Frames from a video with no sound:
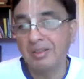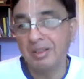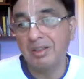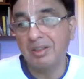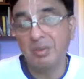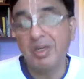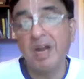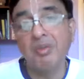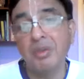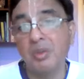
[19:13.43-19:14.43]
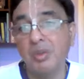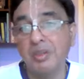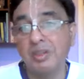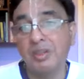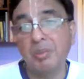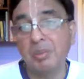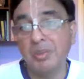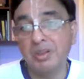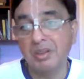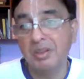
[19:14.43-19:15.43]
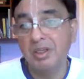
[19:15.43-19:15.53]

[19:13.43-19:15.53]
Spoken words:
So we have a choice, it's up to us.